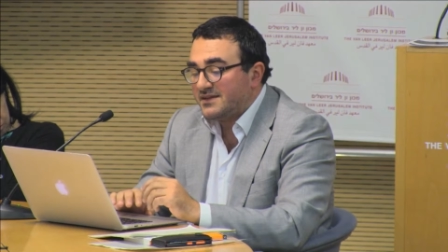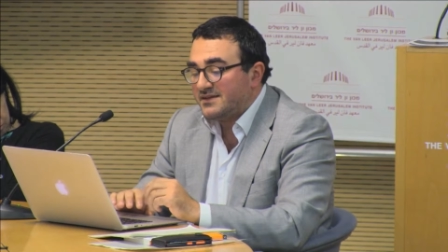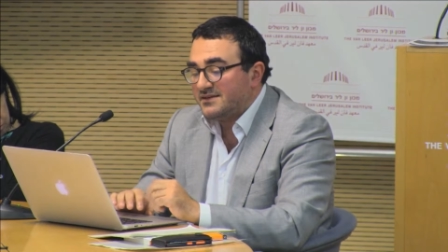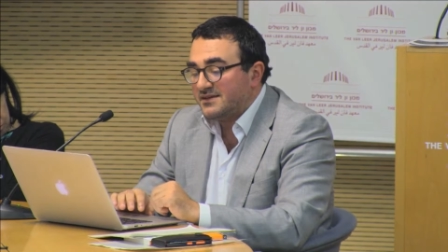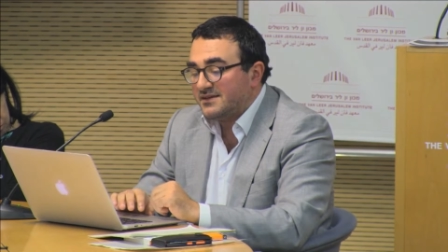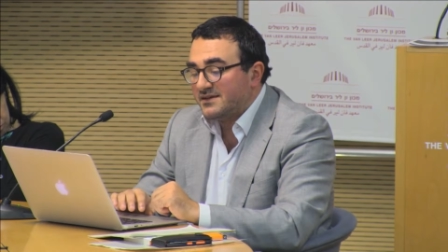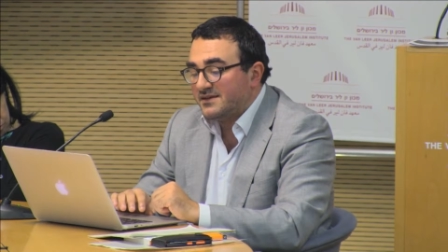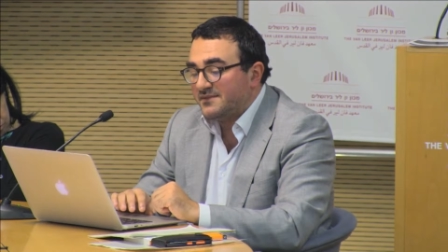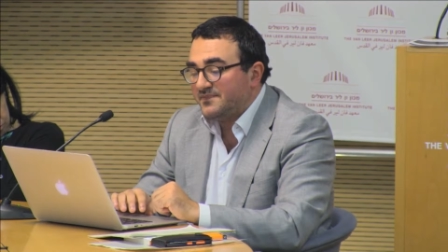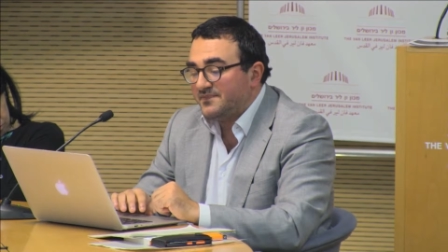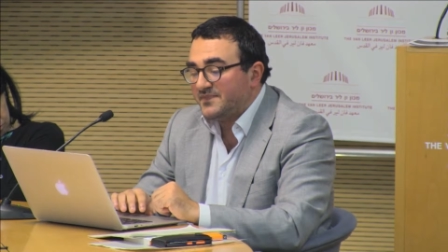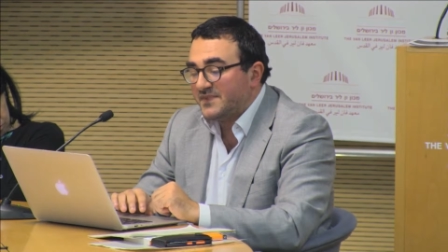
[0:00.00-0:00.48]

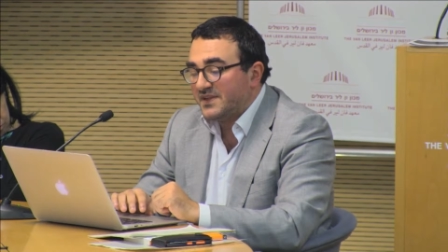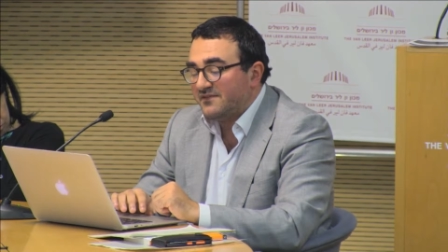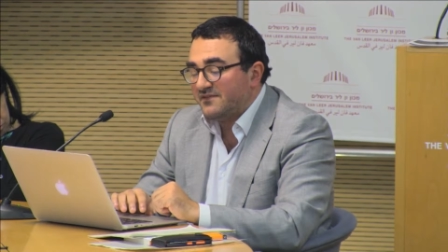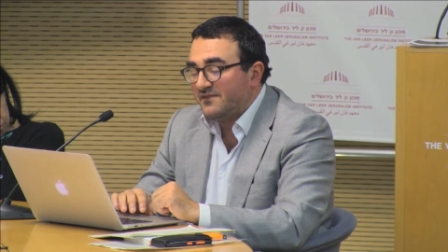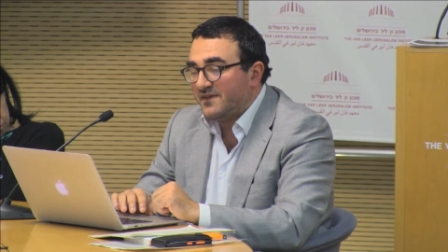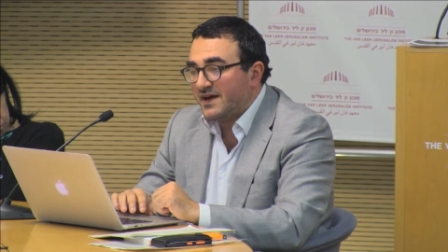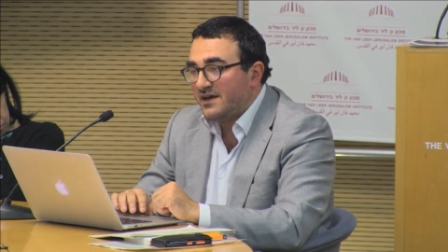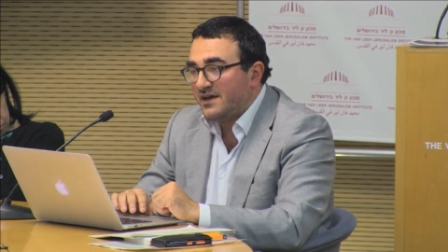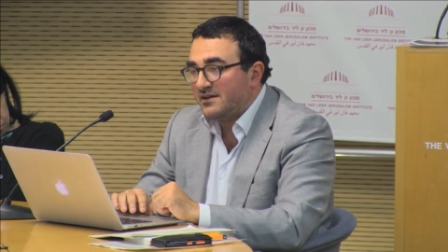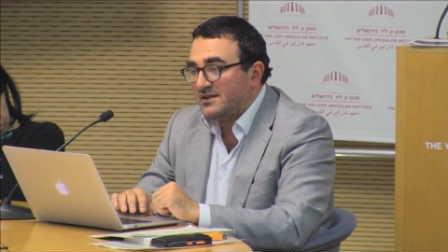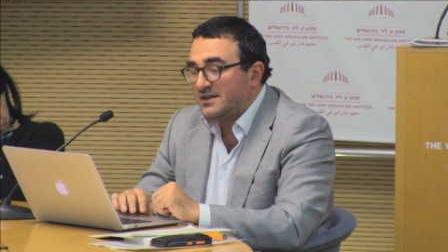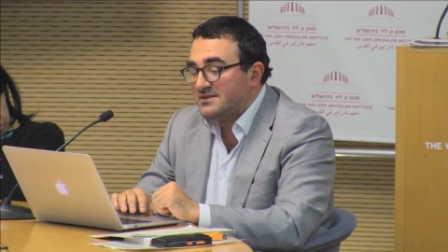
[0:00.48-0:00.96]
that the
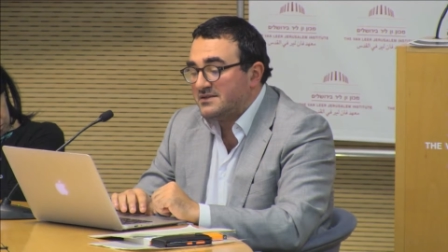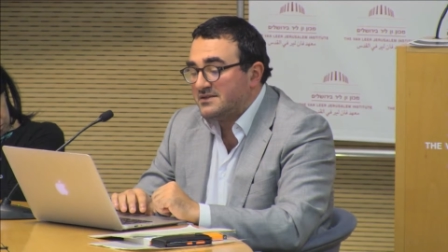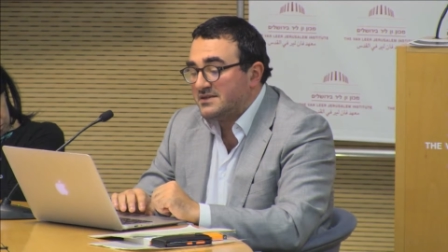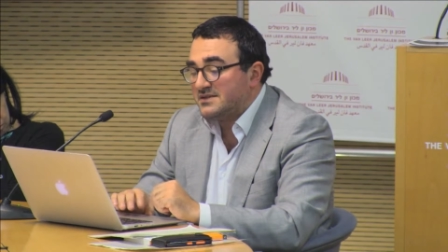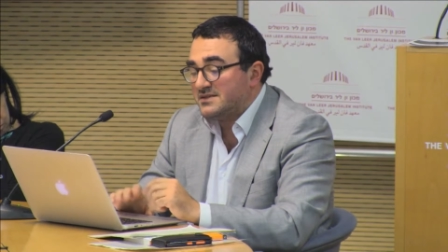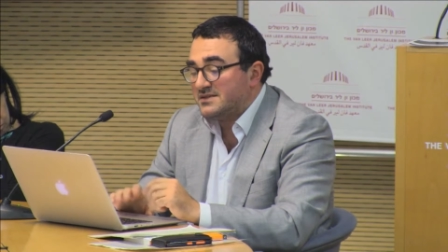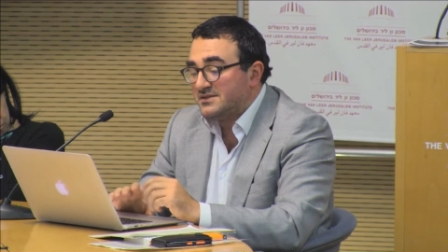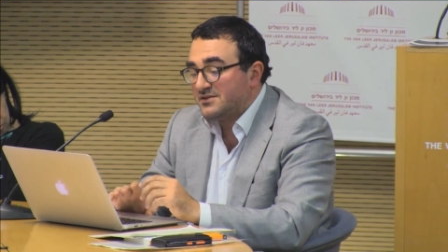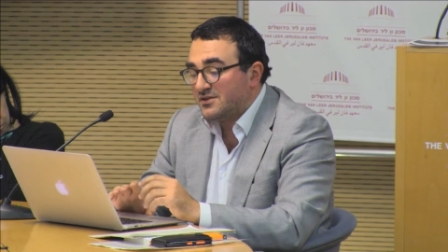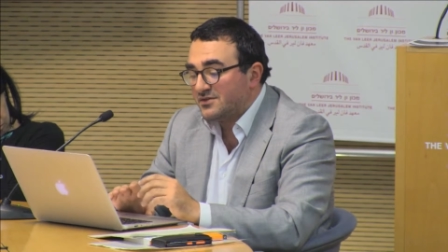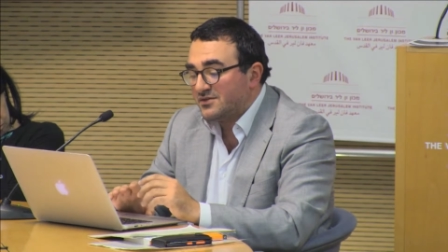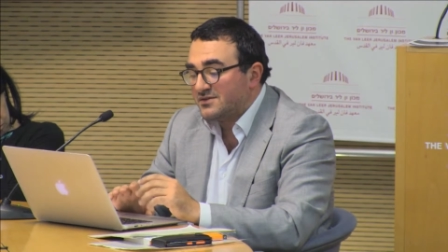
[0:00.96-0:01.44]

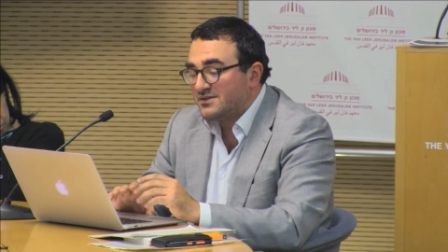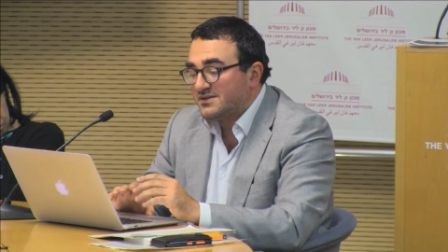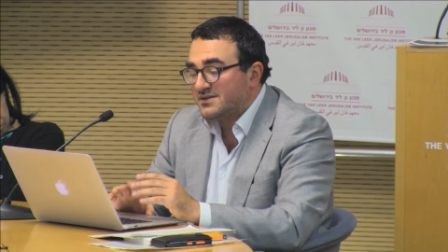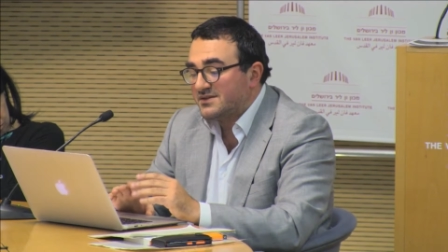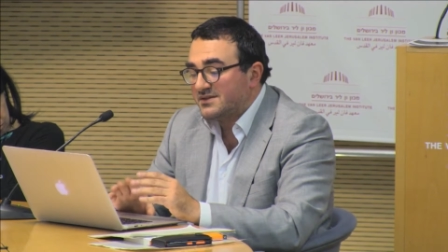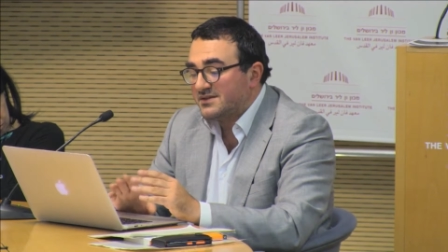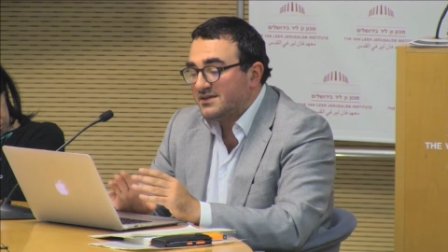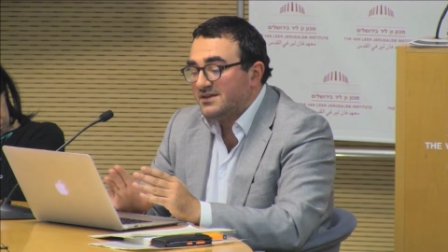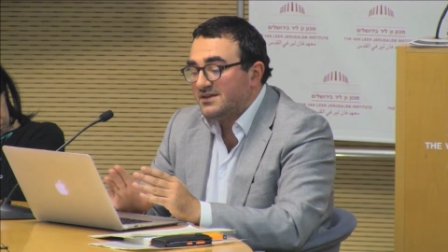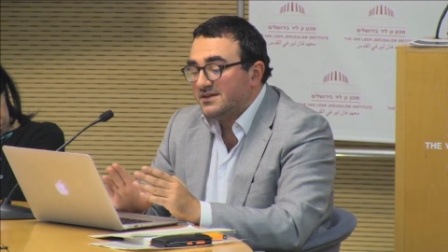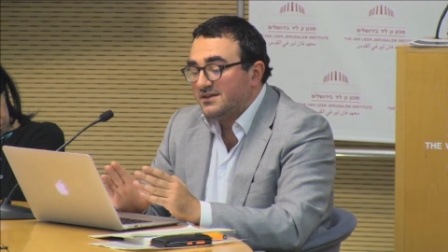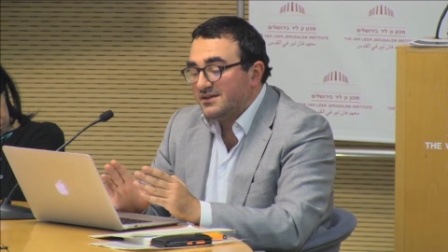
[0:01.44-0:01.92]
violence is
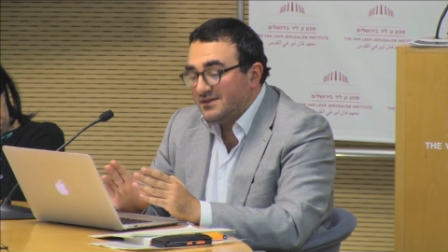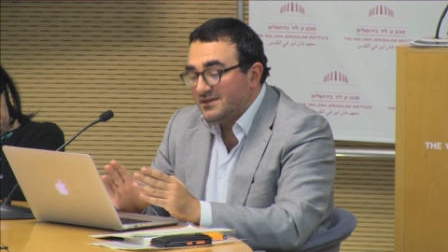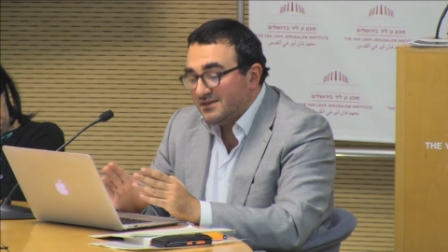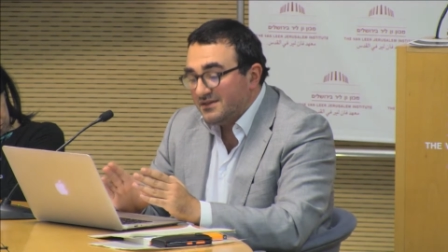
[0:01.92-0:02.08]
not